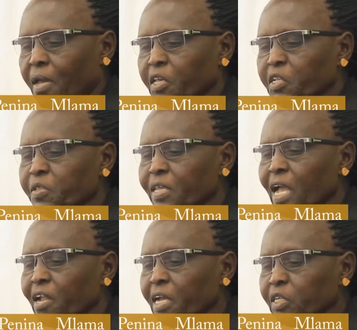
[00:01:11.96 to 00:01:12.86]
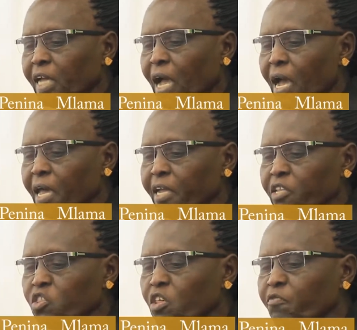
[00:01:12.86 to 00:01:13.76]
is the Director
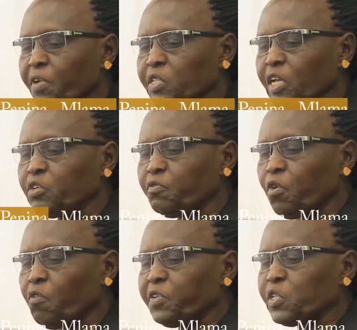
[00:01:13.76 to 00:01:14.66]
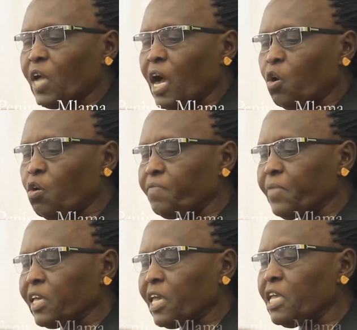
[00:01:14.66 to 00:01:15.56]
and Chief Executive Officer of
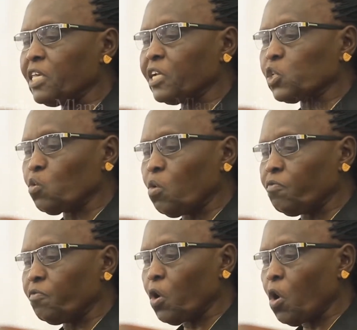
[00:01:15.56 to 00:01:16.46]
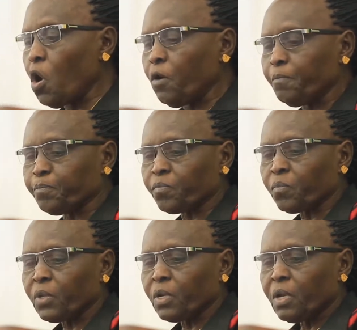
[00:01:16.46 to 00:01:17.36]
the Kenya School of Law.
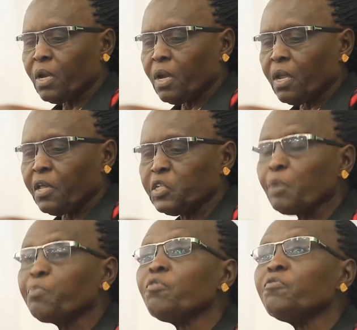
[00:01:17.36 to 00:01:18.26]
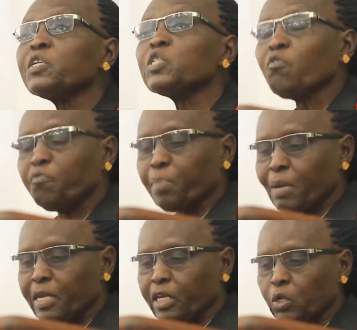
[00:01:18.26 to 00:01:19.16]
He's a Professor of
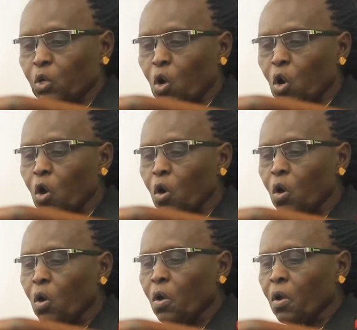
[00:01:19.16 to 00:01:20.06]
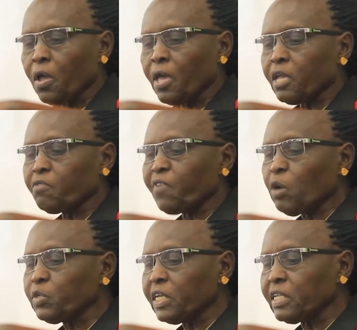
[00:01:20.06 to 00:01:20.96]
Public Law and
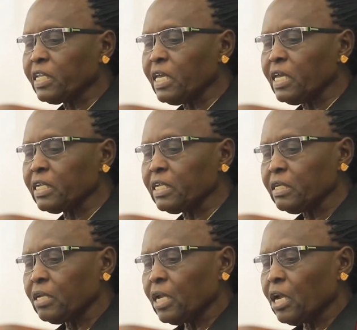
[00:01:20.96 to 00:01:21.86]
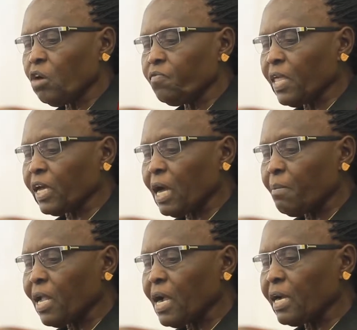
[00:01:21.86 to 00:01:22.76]
founding Dean of the
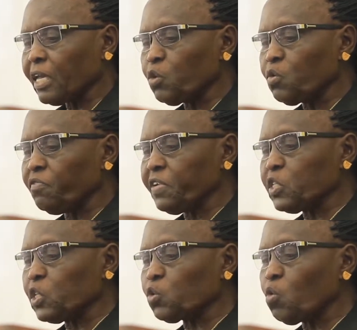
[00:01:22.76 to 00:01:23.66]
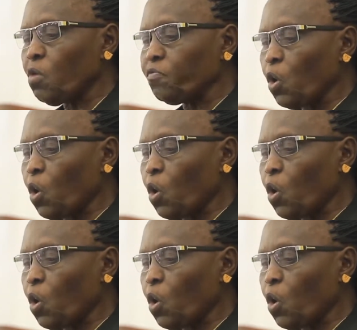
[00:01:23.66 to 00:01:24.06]
Kabarak University School of